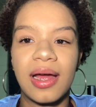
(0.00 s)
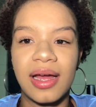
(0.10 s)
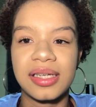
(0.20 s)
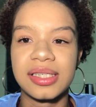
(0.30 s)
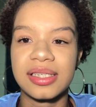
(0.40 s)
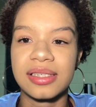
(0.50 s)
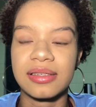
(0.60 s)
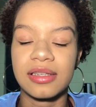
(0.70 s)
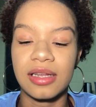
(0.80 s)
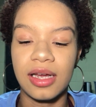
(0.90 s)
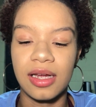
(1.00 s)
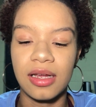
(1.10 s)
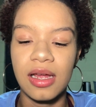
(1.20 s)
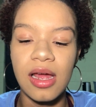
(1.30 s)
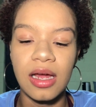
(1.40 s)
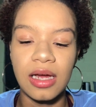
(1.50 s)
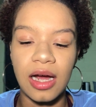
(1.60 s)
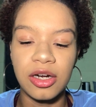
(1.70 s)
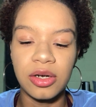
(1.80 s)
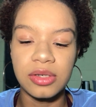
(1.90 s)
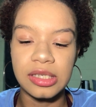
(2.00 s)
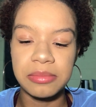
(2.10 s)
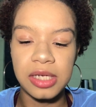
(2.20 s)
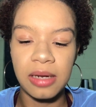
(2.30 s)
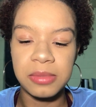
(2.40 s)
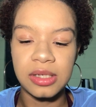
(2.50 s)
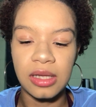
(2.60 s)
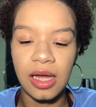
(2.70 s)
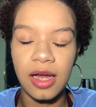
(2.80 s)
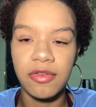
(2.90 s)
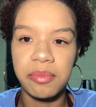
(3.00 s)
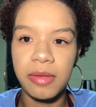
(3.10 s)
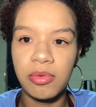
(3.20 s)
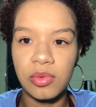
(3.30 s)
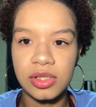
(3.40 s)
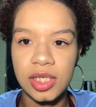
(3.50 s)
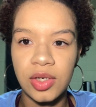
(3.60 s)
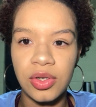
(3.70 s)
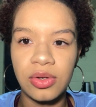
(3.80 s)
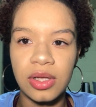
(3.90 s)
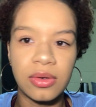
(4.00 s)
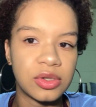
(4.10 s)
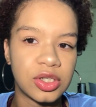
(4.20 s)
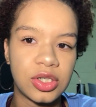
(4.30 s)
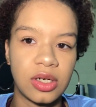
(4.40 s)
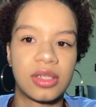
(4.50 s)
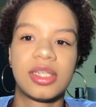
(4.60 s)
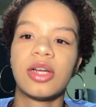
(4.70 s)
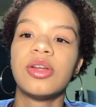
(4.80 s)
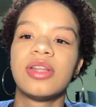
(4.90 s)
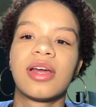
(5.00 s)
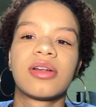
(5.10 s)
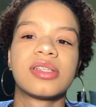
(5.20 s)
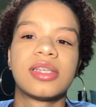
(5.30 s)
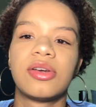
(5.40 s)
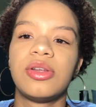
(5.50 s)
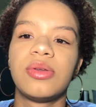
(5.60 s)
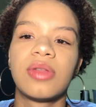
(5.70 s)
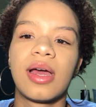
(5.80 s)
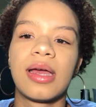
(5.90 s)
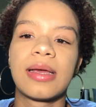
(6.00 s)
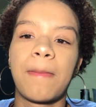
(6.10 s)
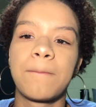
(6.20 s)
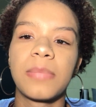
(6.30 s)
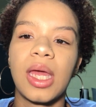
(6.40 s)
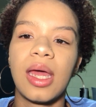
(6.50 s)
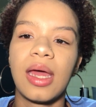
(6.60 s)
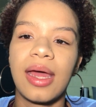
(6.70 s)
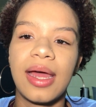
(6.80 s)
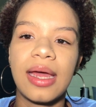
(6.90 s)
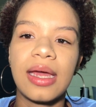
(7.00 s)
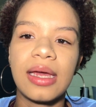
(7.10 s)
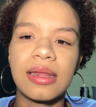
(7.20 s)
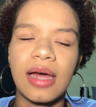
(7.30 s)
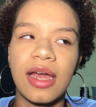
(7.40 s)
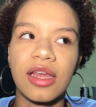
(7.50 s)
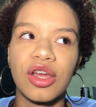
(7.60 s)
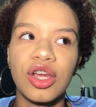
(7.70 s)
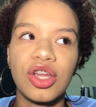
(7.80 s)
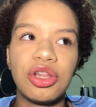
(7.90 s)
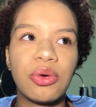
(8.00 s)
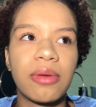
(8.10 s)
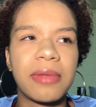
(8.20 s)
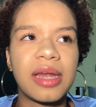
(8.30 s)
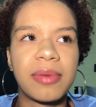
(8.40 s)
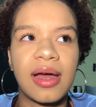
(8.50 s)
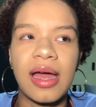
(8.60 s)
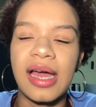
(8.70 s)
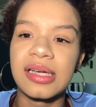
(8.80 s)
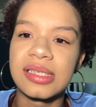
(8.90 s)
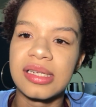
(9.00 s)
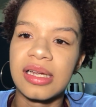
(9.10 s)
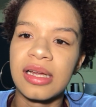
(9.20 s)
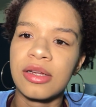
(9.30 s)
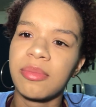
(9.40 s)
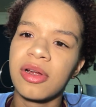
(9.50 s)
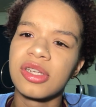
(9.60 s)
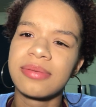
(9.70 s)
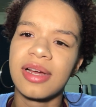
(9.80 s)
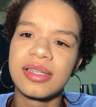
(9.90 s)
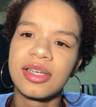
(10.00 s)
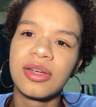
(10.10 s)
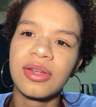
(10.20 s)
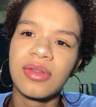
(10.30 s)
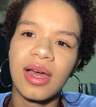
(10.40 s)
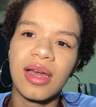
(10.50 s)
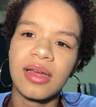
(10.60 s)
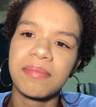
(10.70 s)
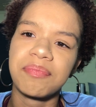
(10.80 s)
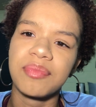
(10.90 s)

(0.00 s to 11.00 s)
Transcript: by accident. Like, I know sometimes in life people will tell you, they will just try to tear you down and tell you like, hey, like, you were made by accident. Your parents might tell you like,